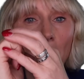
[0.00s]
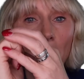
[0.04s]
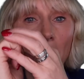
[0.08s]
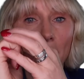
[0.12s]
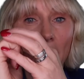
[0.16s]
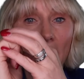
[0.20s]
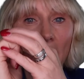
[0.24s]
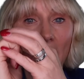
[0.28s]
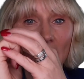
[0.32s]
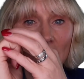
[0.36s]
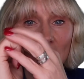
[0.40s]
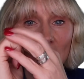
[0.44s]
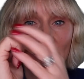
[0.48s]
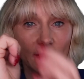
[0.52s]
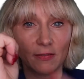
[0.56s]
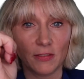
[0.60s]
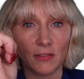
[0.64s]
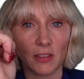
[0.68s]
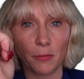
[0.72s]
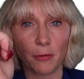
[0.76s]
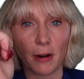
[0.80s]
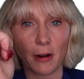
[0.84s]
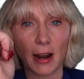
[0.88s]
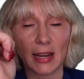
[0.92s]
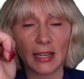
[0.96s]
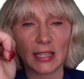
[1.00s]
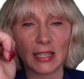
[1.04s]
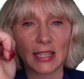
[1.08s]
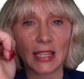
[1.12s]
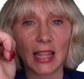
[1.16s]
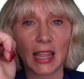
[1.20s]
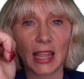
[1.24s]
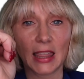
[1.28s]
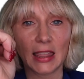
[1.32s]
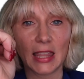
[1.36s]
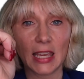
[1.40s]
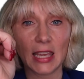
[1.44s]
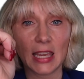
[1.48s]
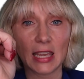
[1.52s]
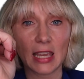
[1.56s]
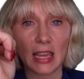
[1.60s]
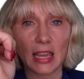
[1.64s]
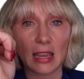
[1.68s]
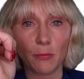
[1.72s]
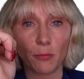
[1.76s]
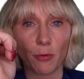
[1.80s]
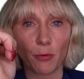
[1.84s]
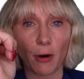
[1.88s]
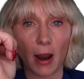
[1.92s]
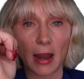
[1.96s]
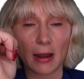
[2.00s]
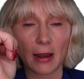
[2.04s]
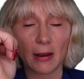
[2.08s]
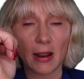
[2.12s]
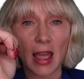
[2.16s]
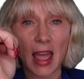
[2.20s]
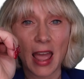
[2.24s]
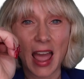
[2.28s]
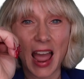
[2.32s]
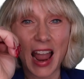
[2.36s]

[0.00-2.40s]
upper parts of the brain, to the thinking brain.